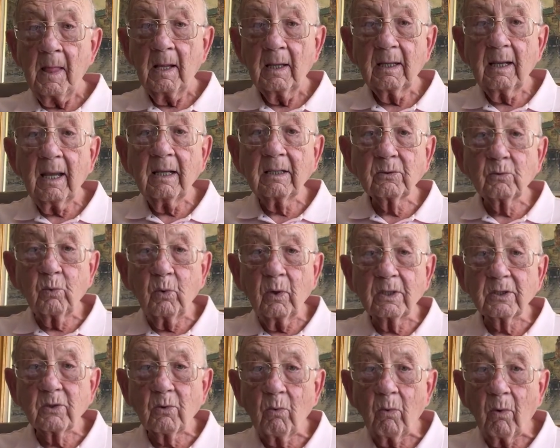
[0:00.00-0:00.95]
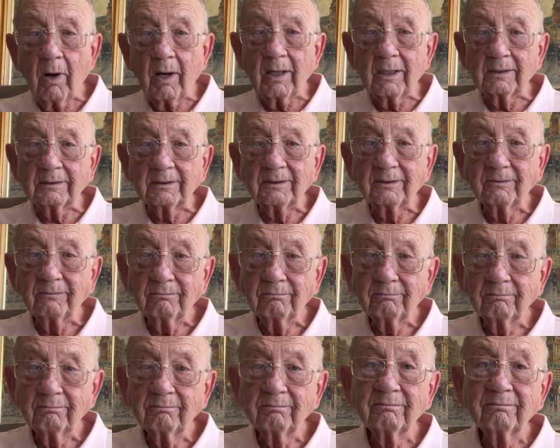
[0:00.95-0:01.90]
Guess which one?
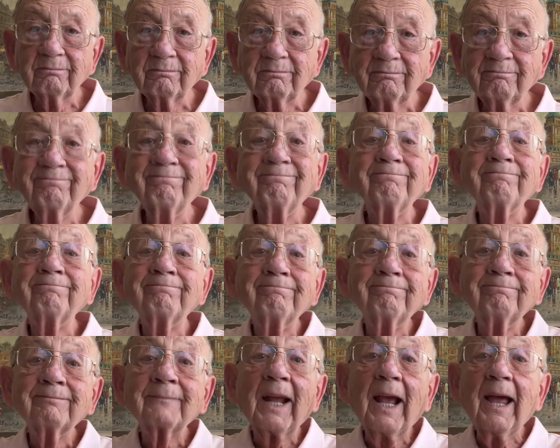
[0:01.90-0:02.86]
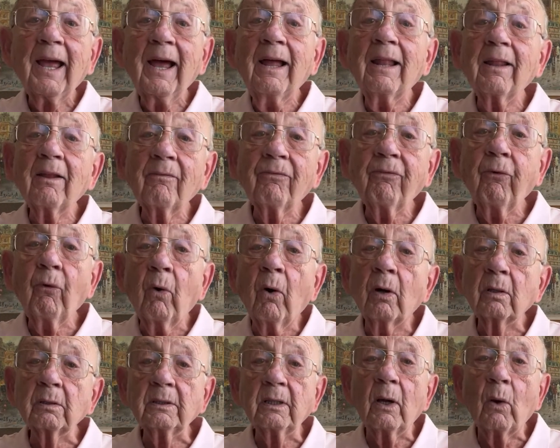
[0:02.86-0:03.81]

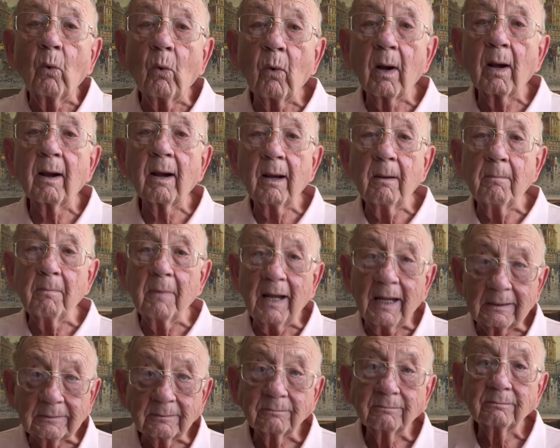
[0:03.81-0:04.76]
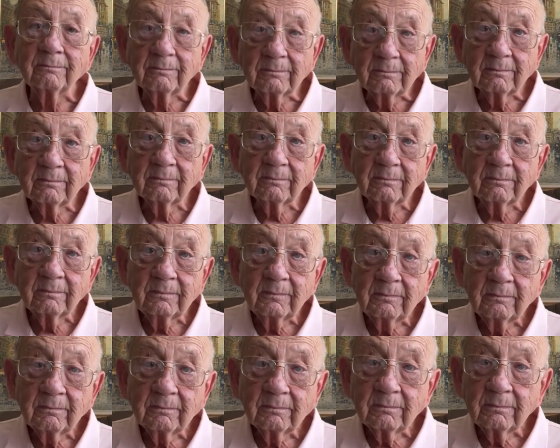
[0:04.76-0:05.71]
California, where I'm at.
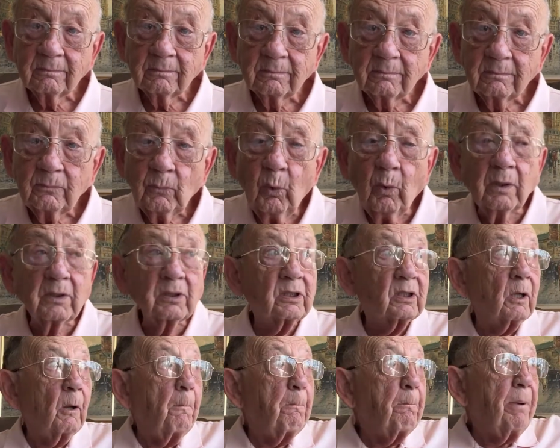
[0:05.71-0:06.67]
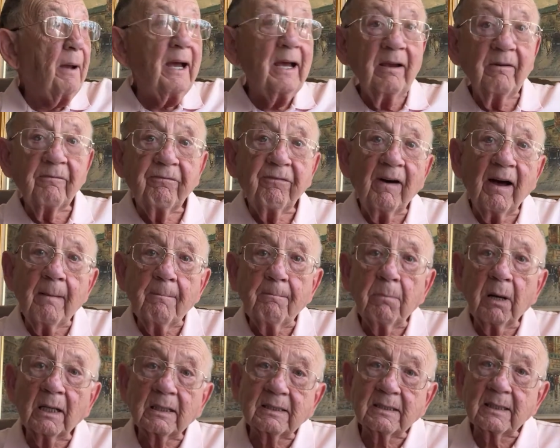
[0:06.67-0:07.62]
We're still paying
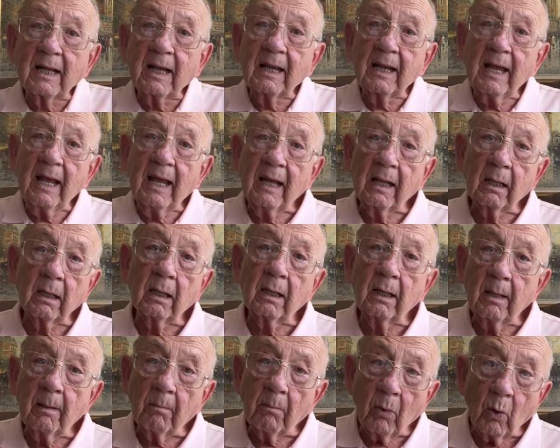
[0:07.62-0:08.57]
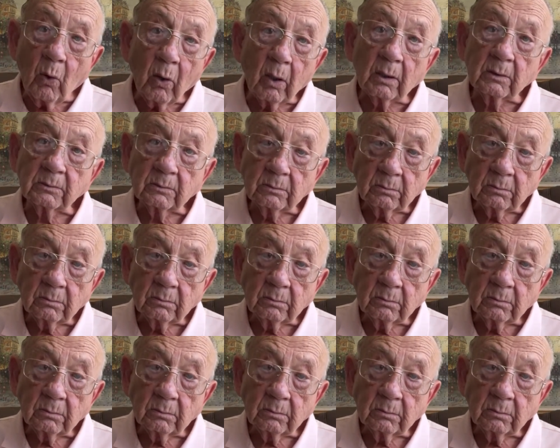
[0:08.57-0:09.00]
$5 a gallon and more.